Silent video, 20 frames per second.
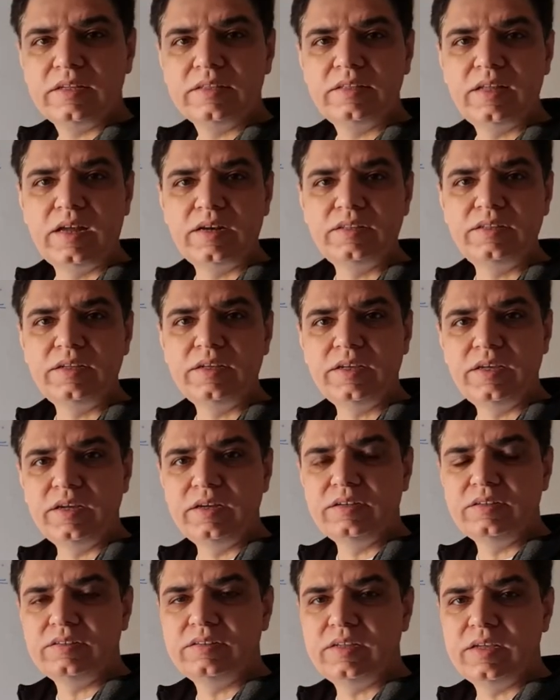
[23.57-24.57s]
that the
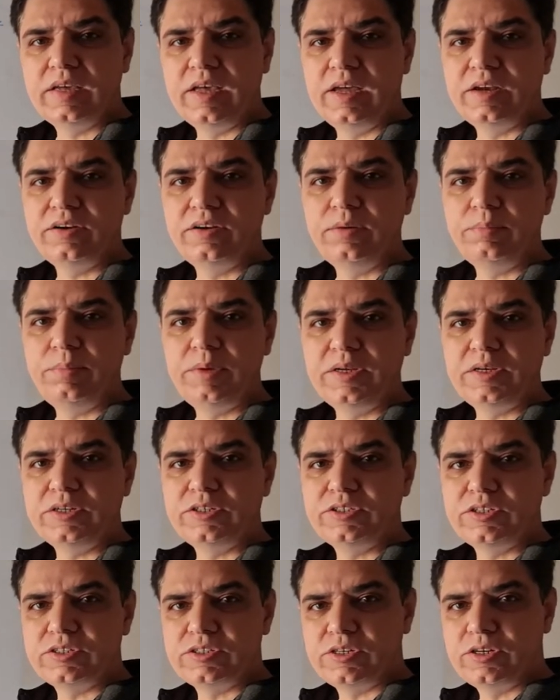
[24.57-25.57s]
kids they get repeated
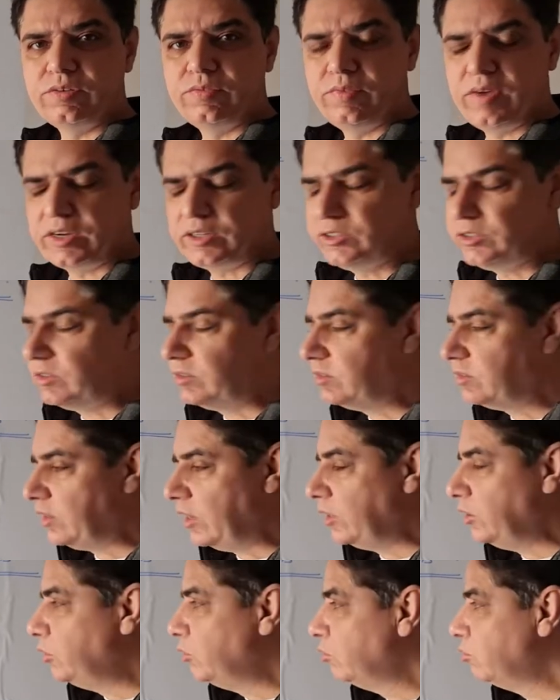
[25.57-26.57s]
chest infections
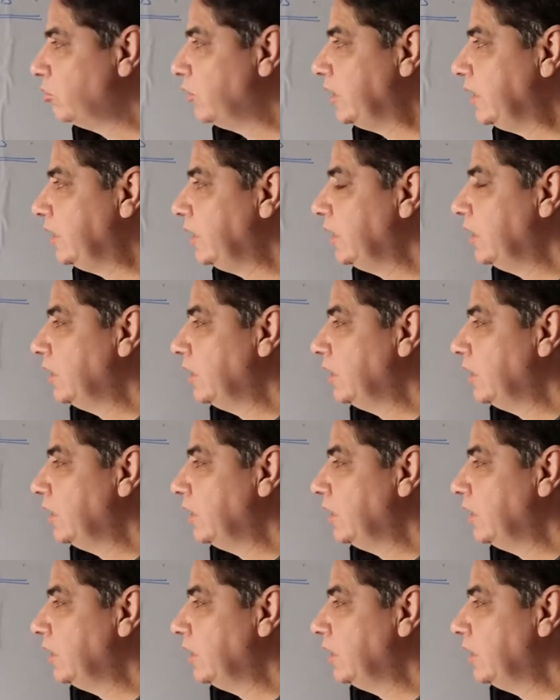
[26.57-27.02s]
and usually